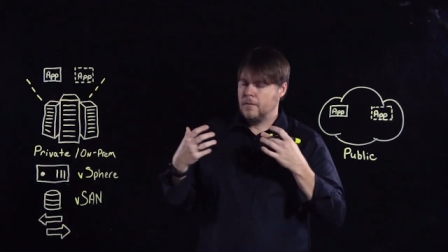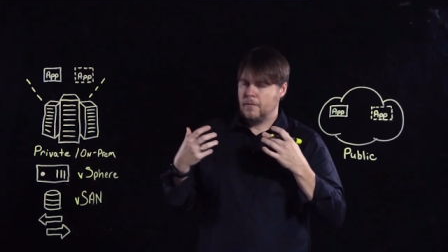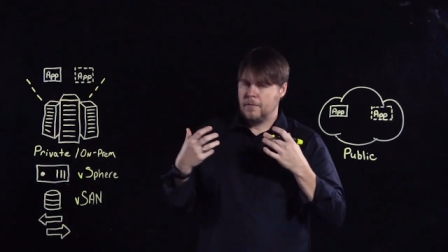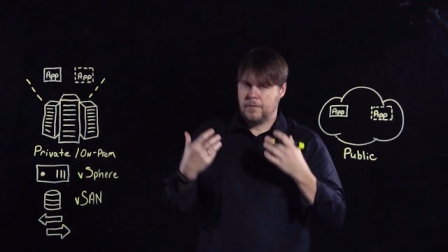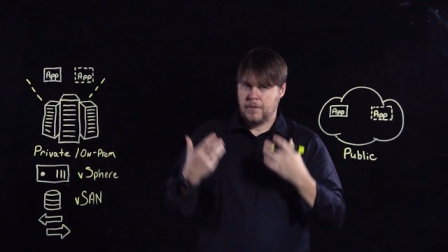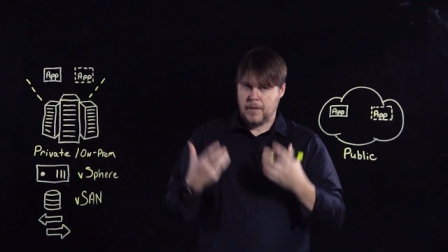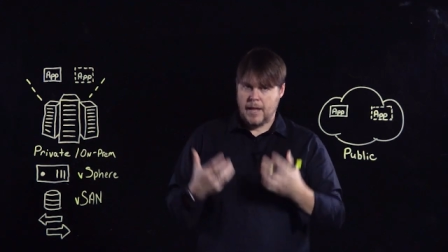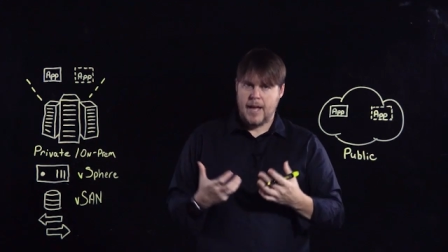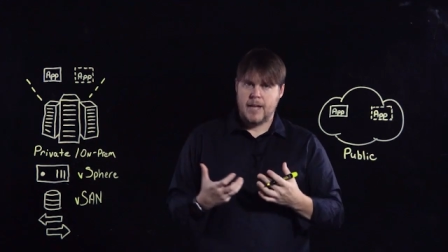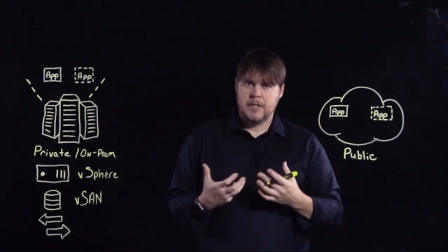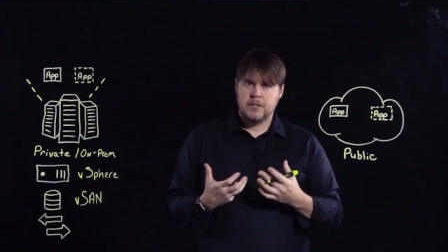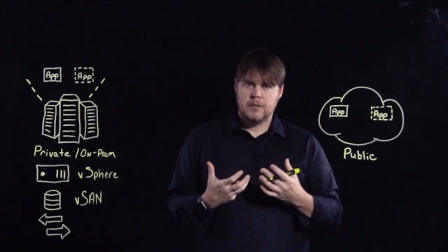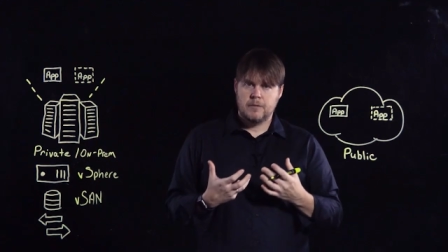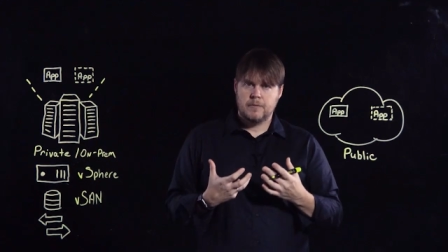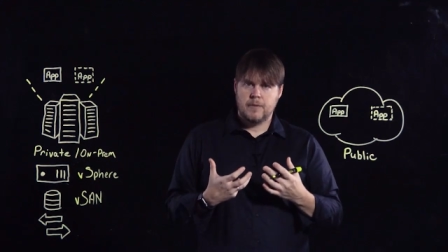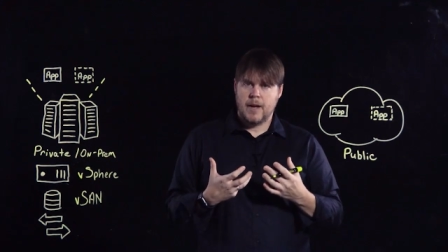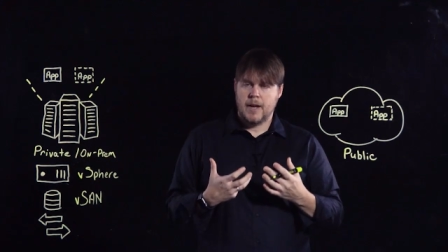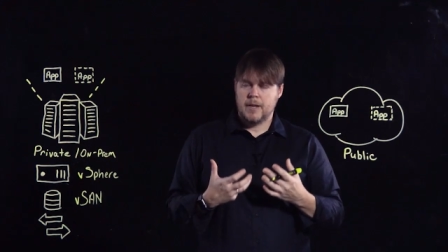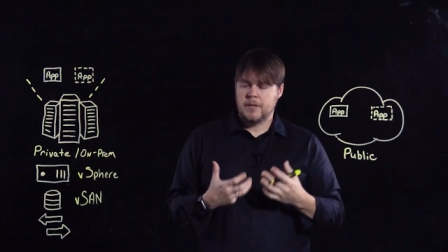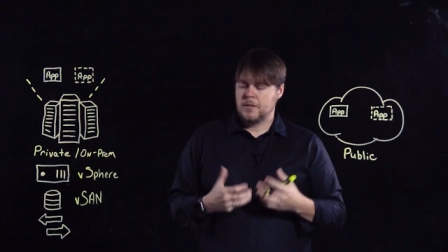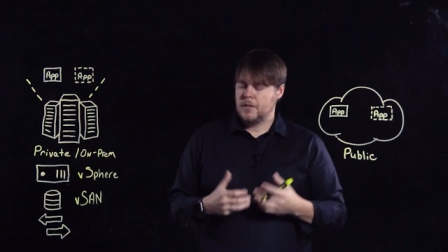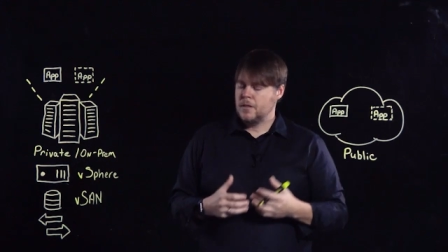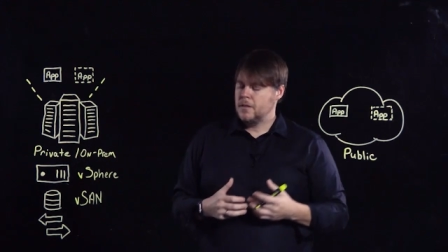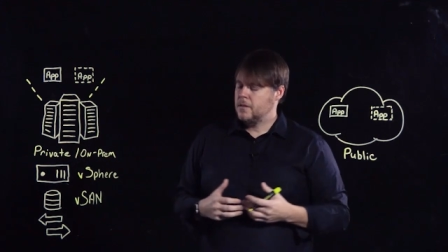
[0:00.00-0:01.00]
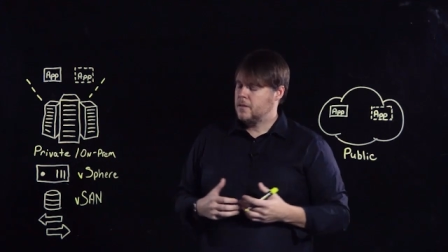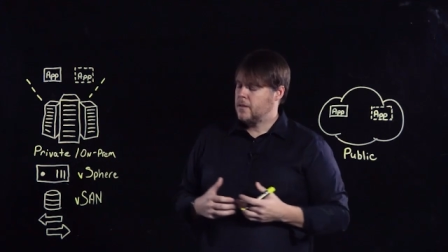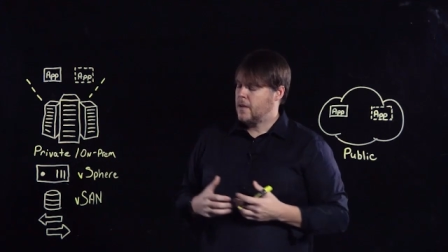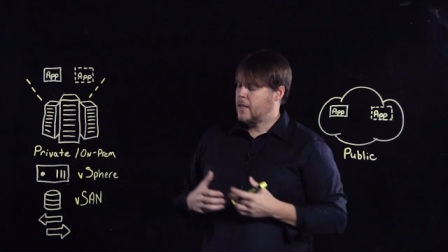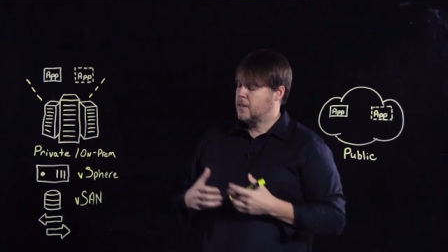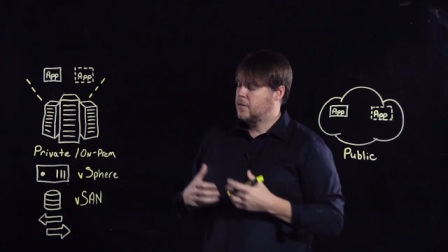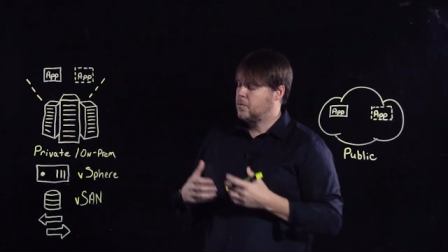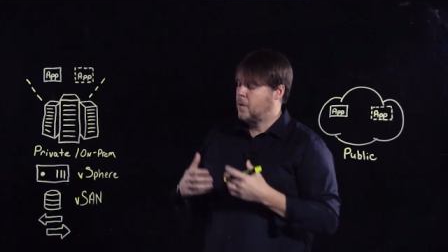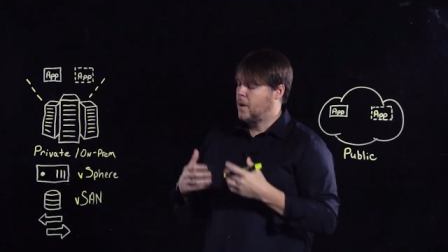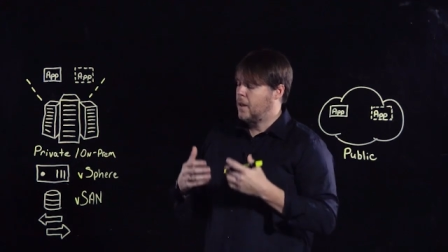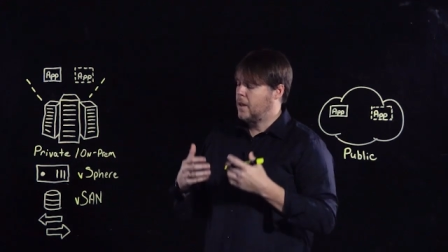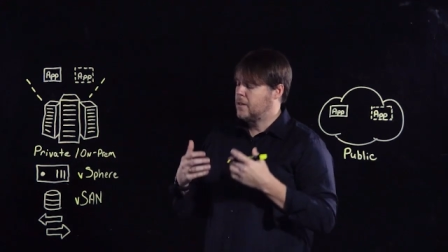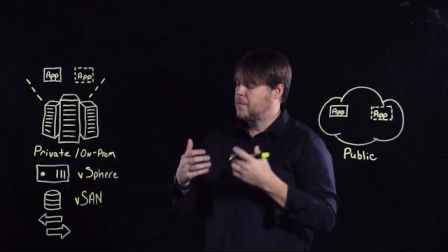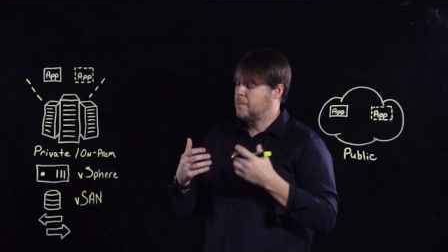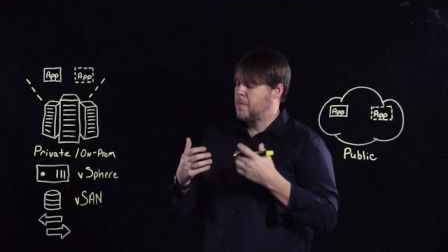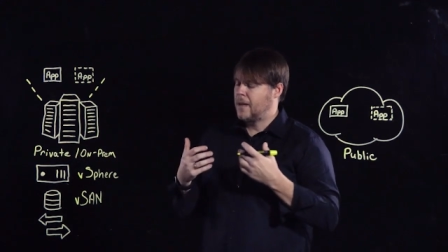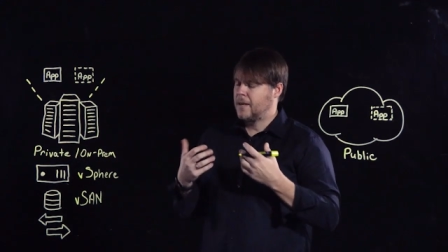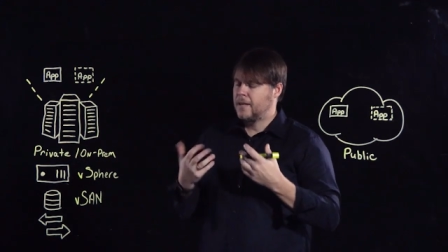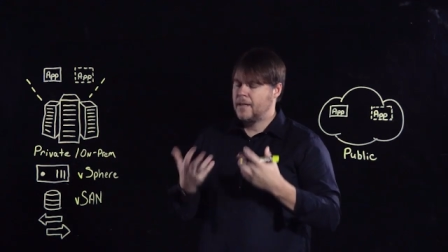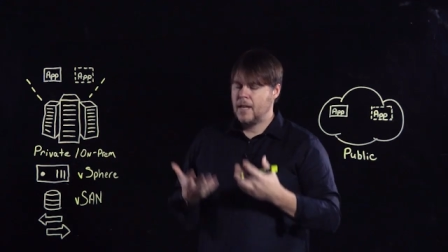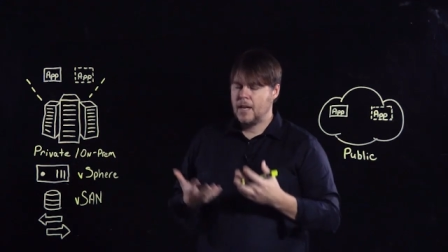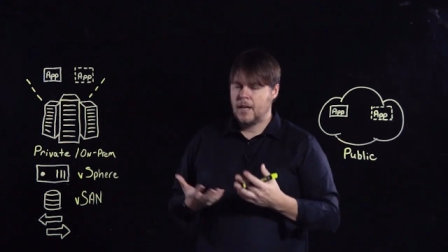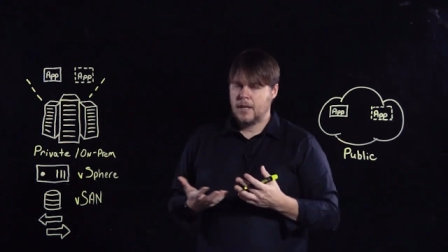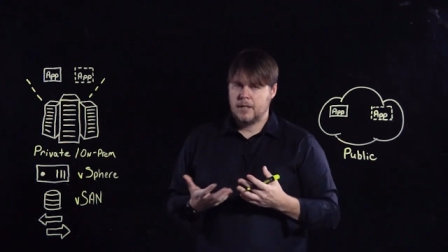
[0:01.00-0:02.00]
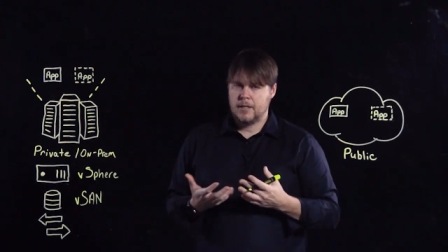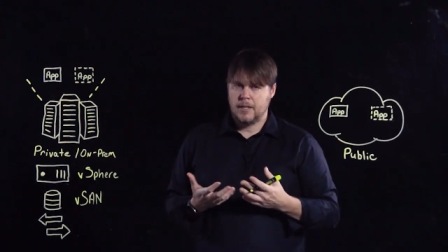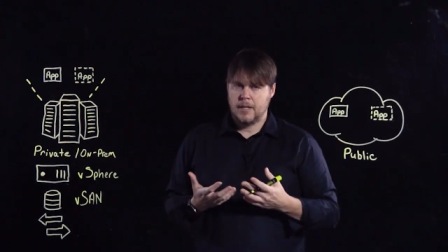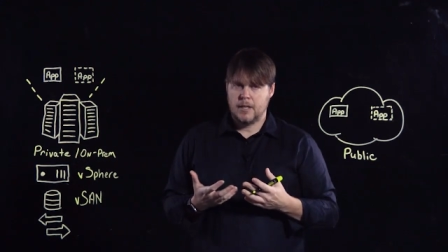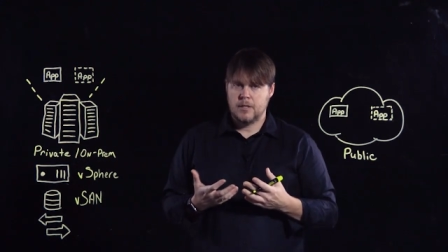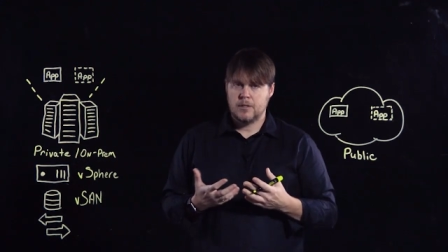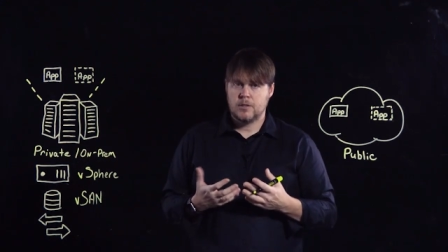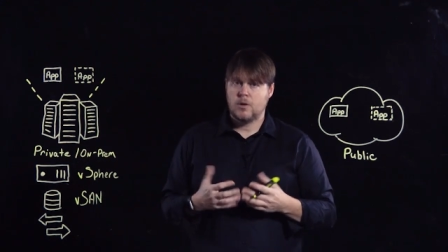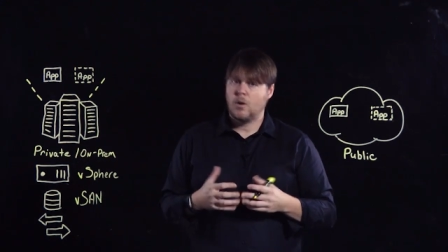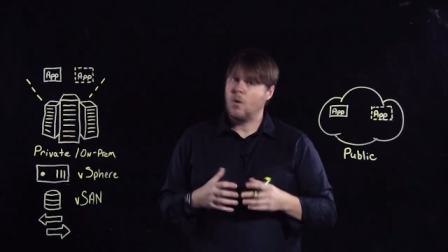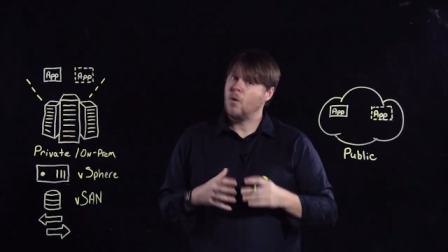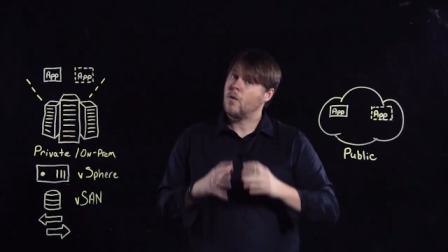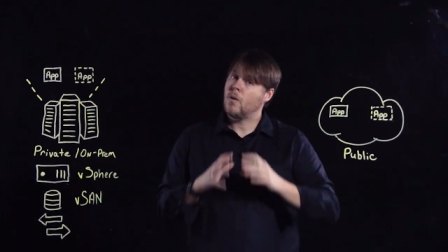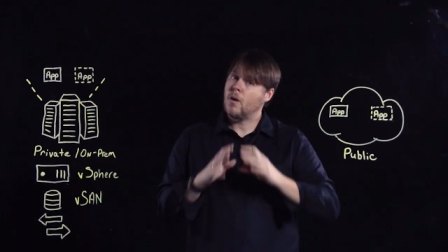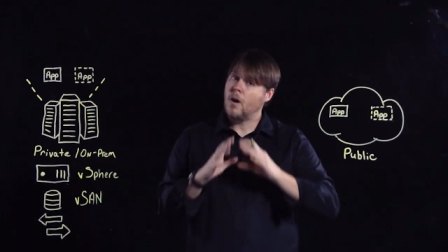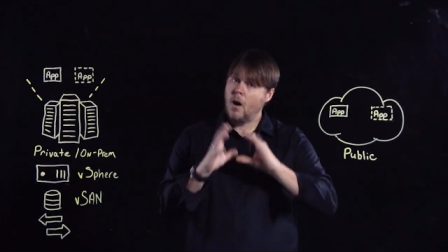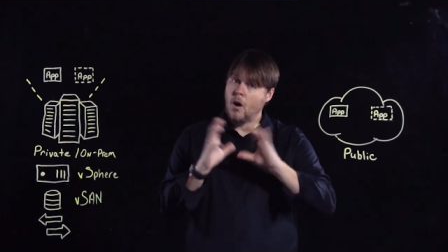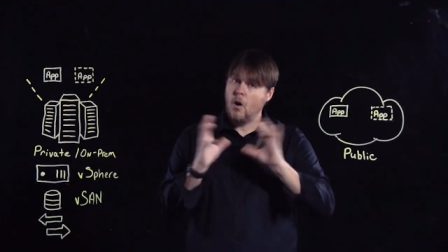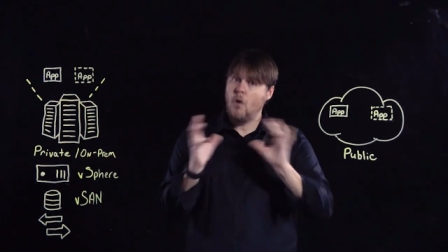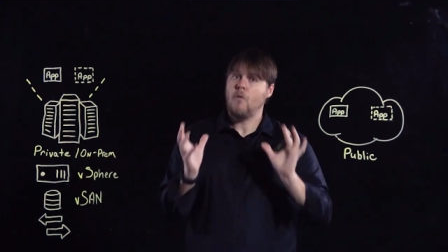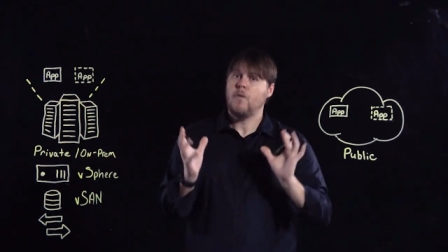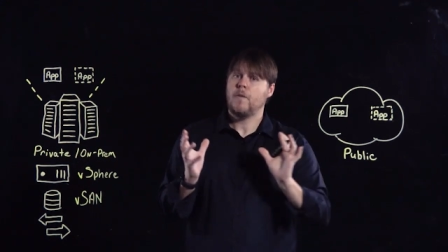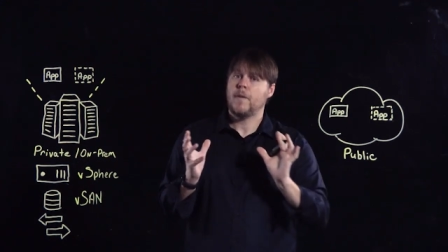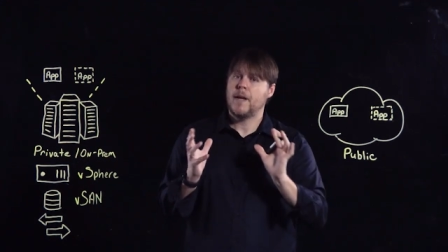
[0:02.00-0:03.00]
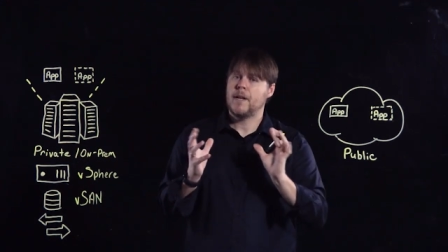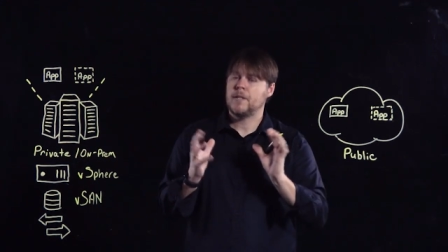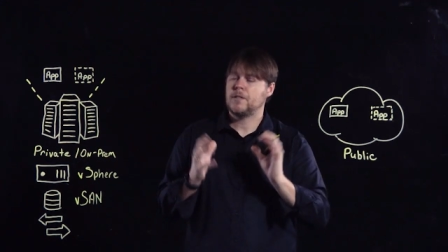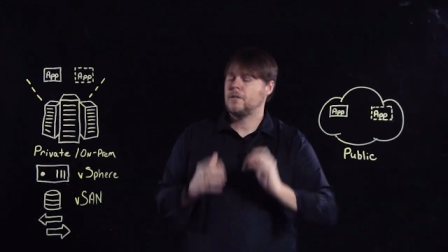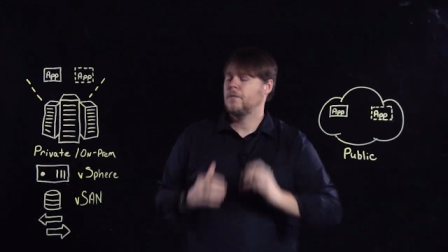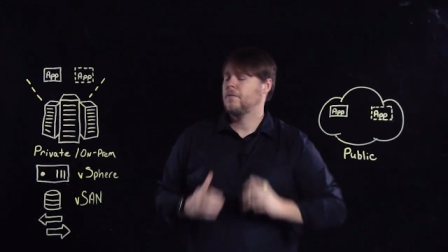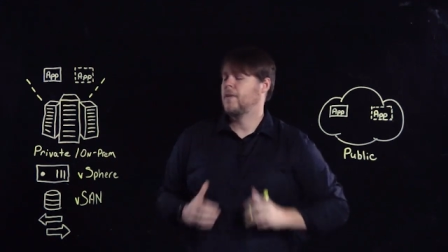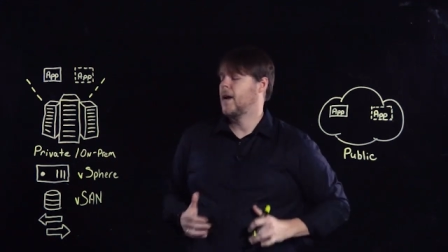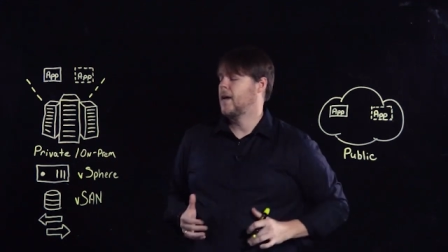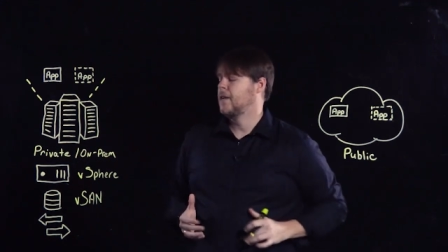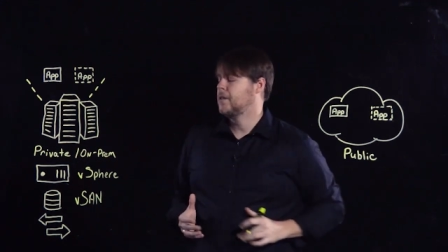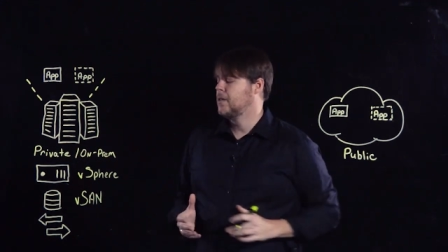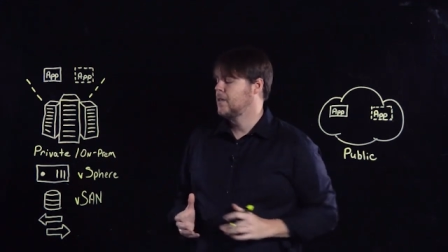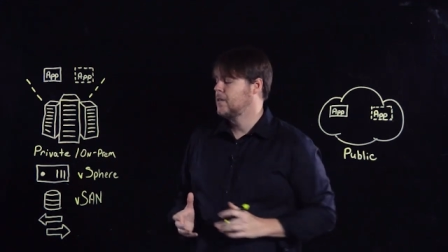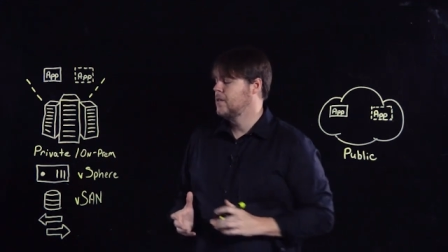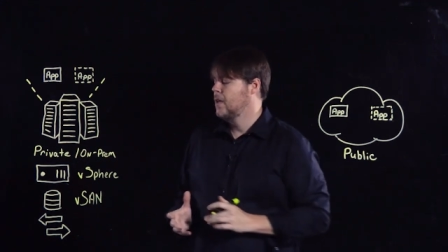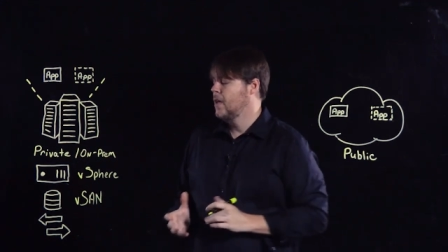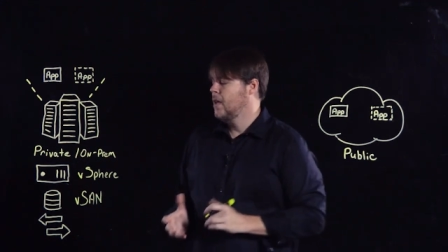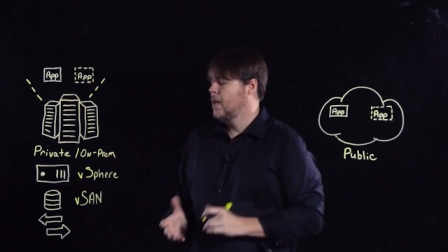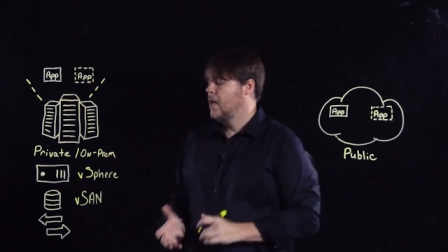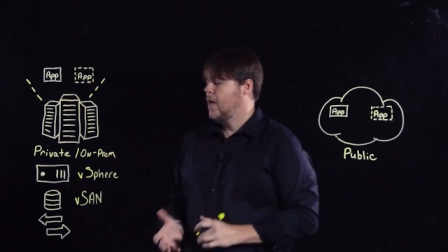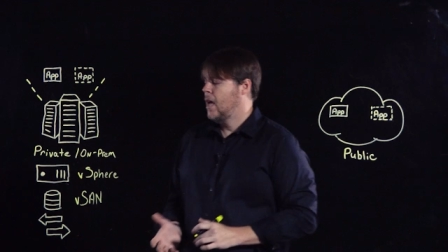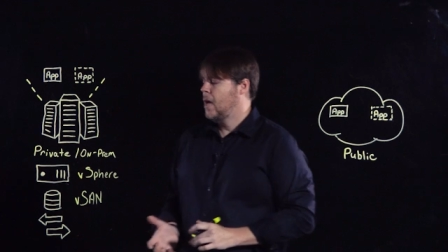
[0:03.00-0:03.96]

flash devices as well as magnetic disk or all flash devices